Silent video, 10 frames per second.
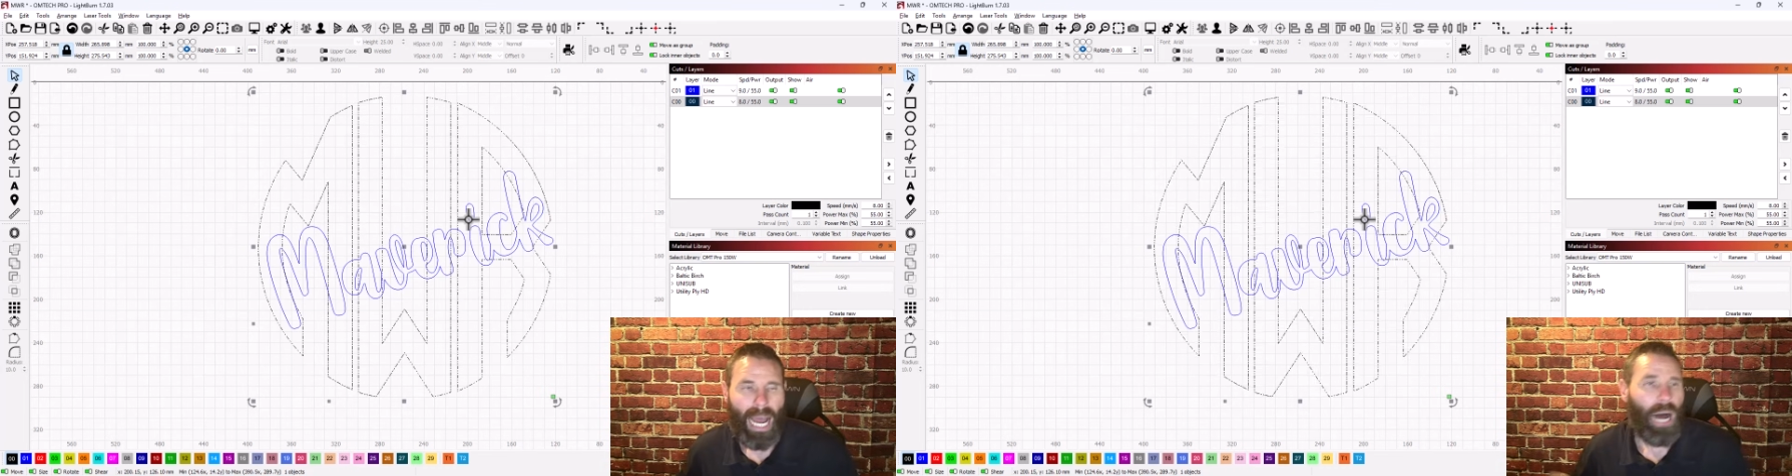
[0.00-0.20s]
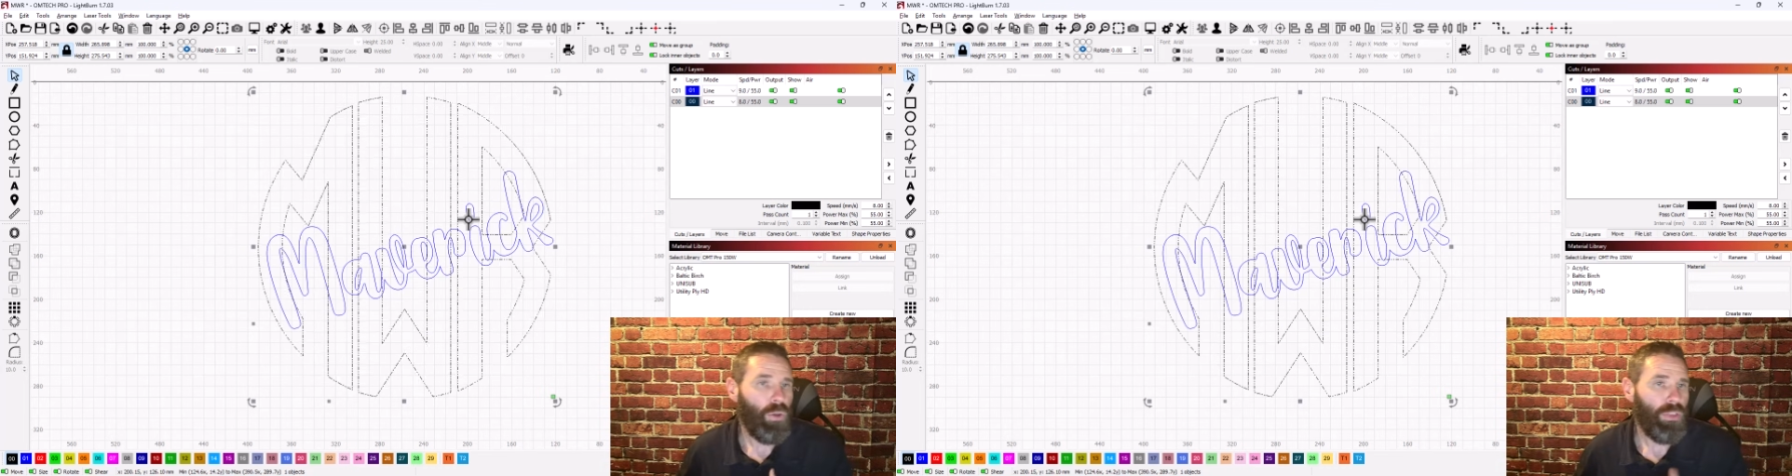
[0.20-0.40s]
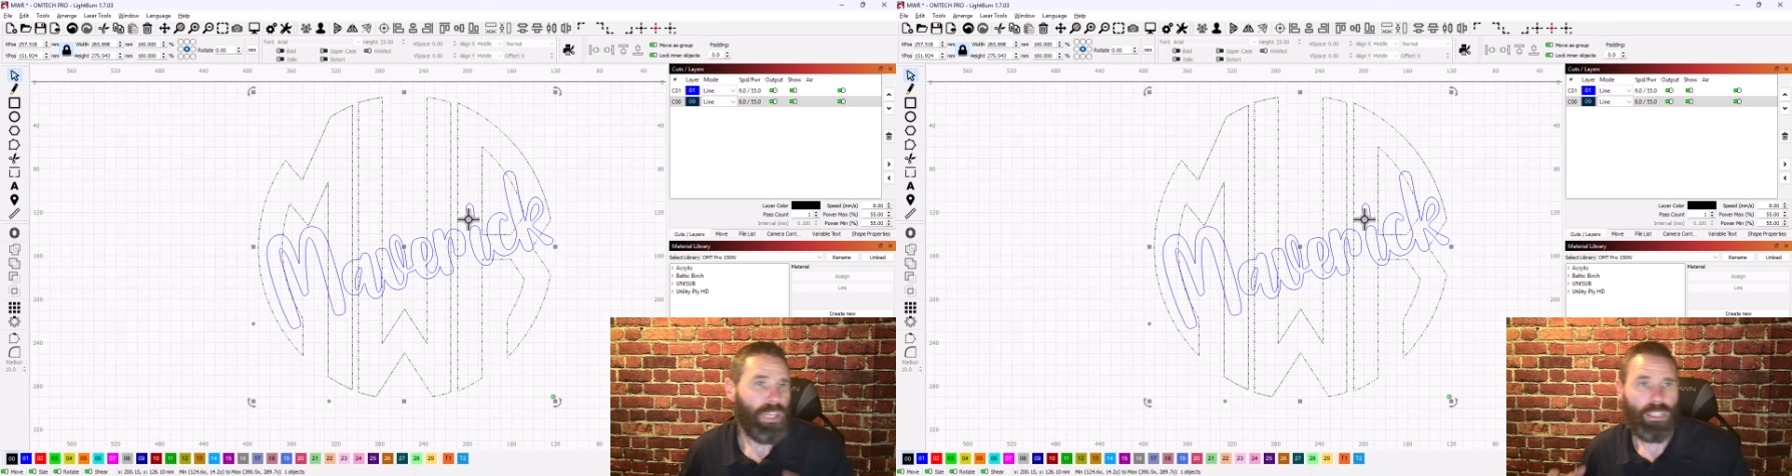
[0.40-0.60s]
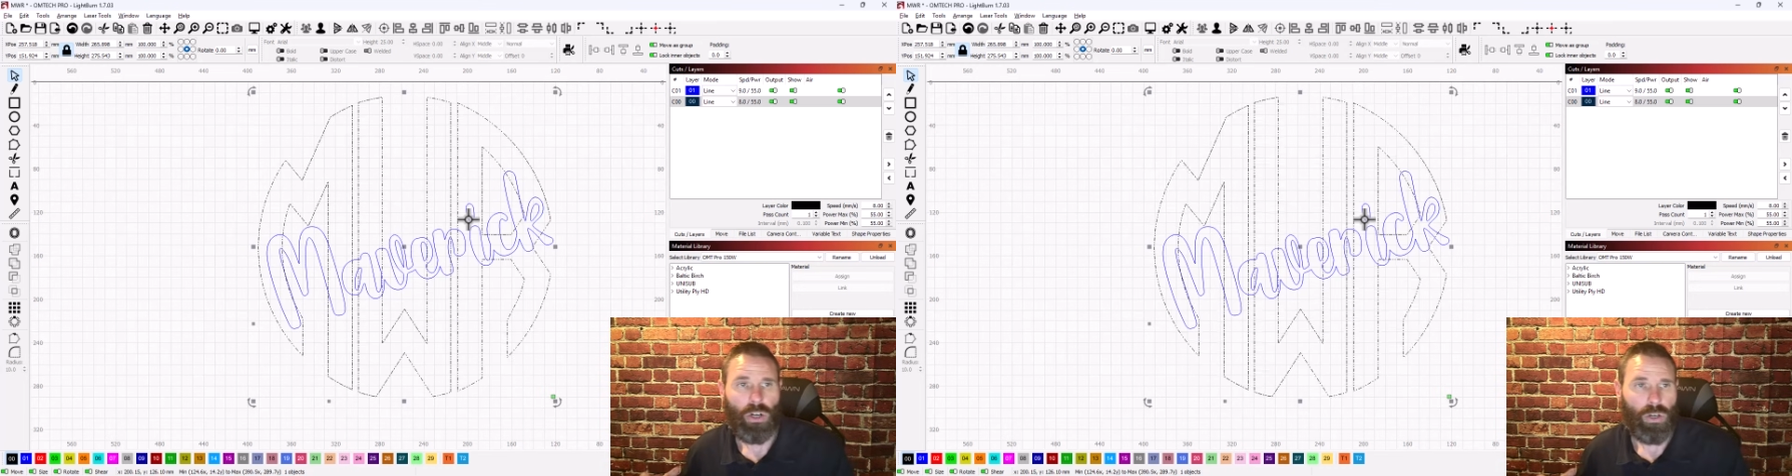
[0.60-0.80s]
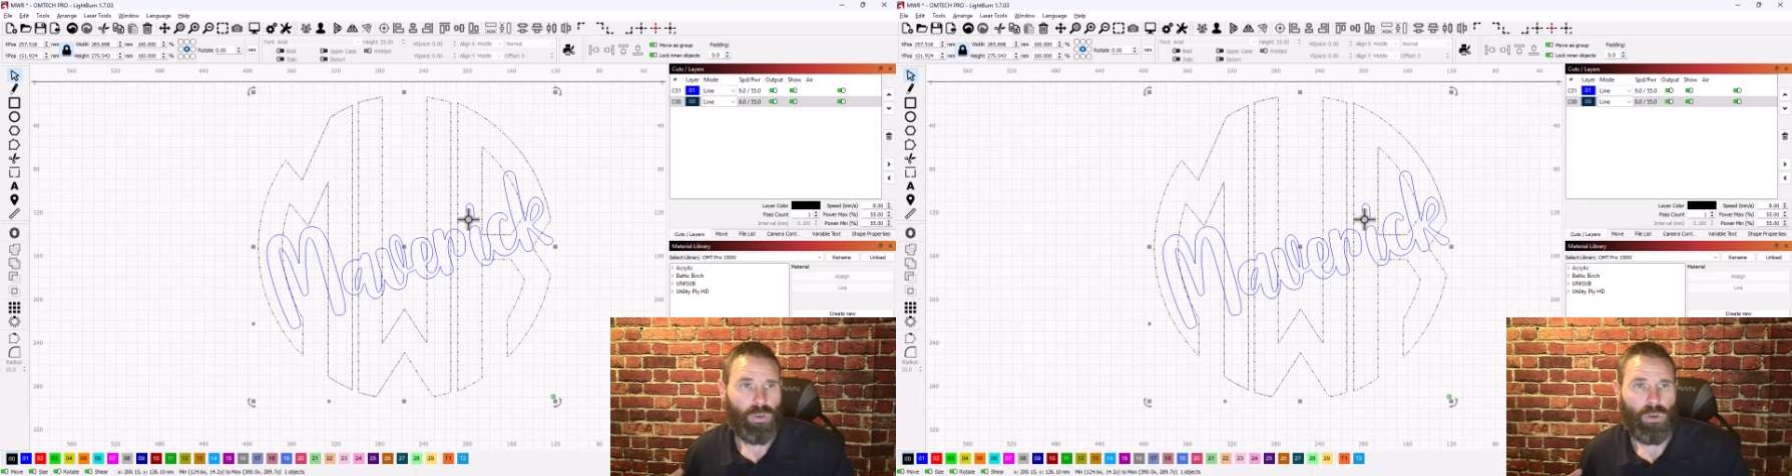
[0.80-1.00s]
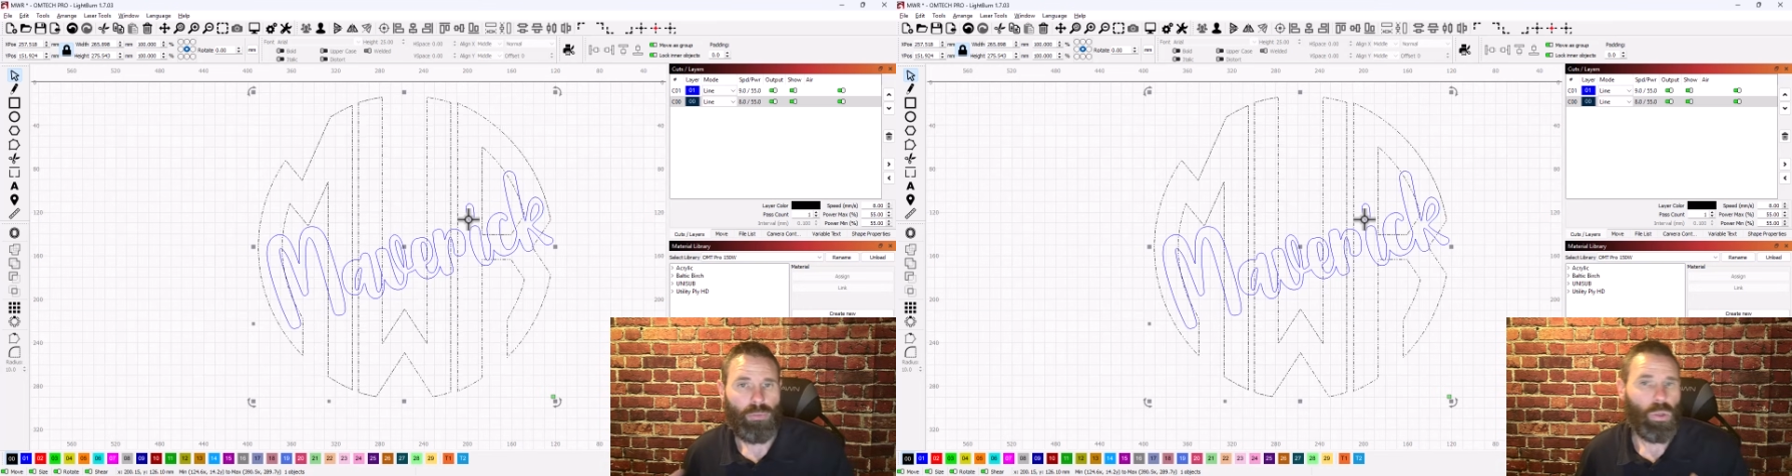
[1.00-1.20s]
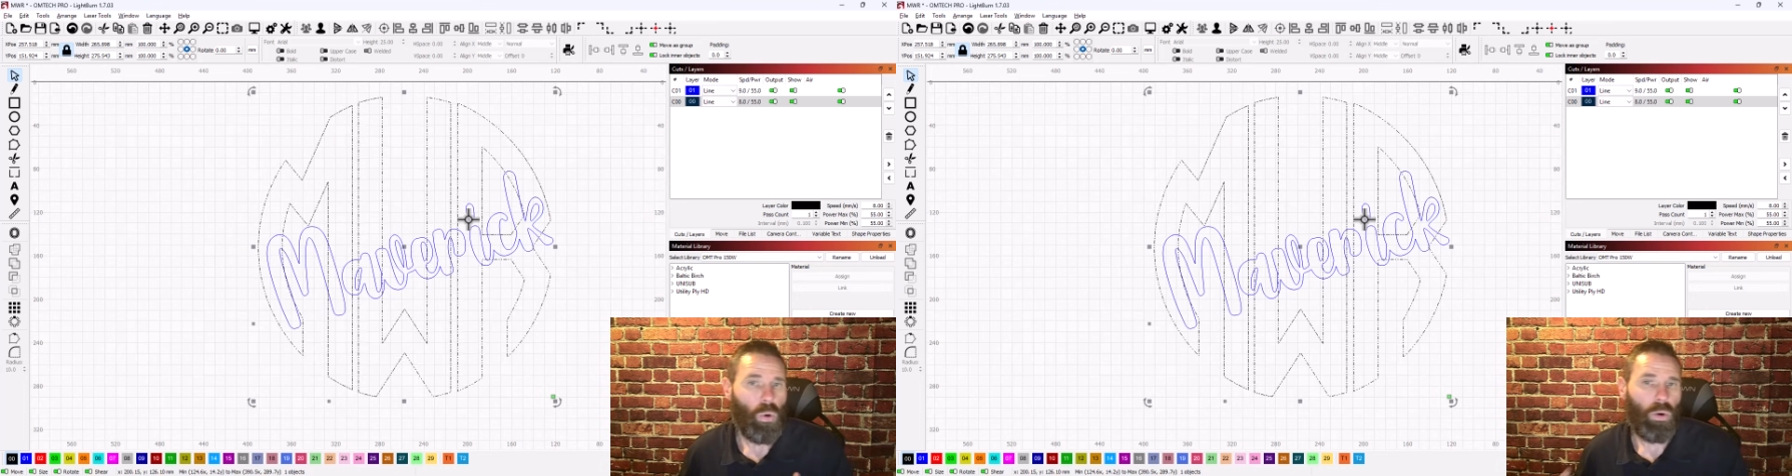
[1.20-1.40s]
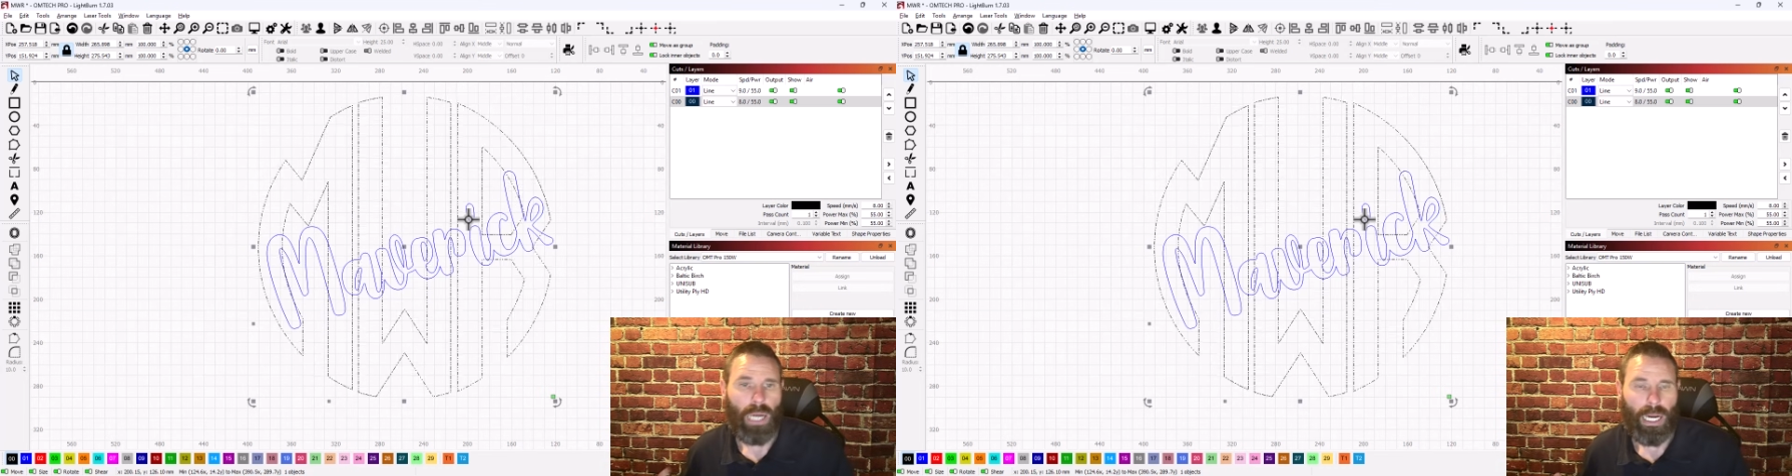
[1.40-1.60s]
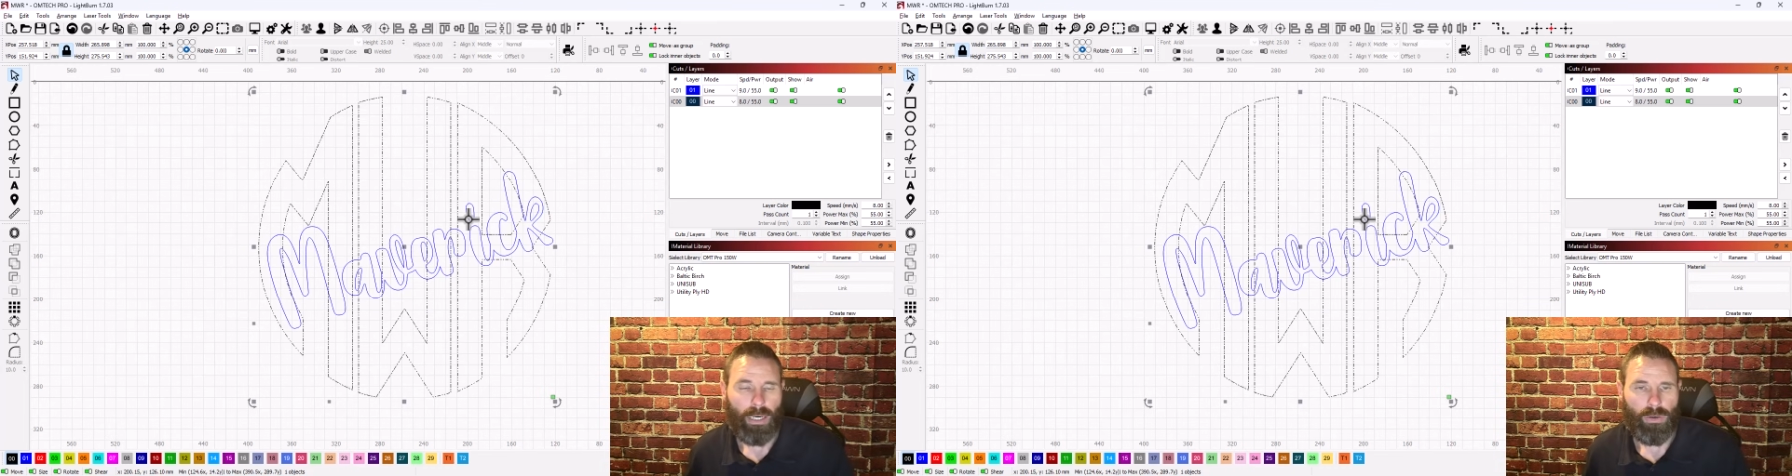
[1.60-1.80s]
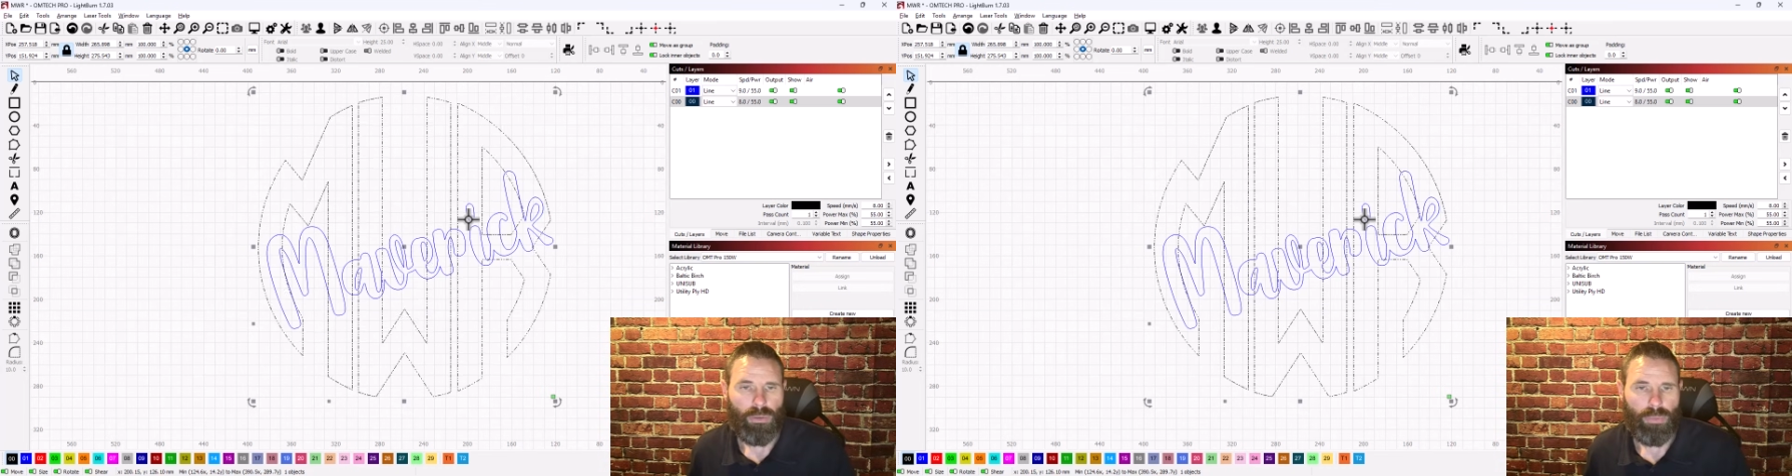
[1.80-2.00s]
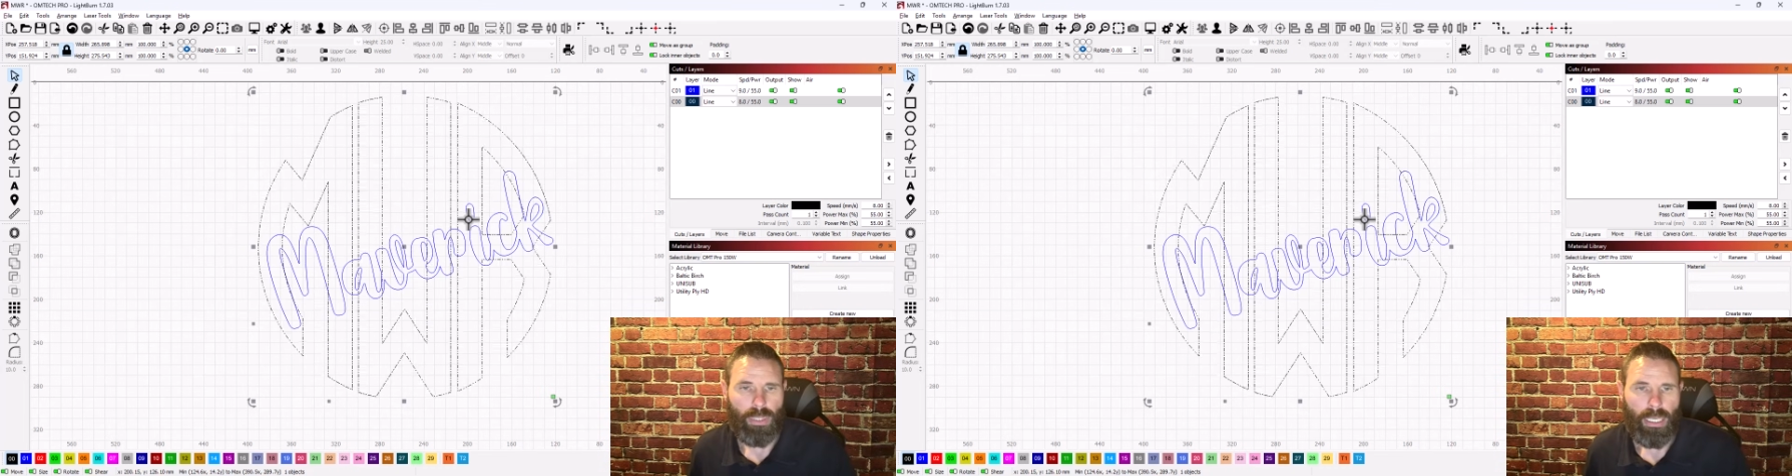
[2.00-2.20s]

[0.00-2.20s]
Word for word: how things are grouped or not grouped.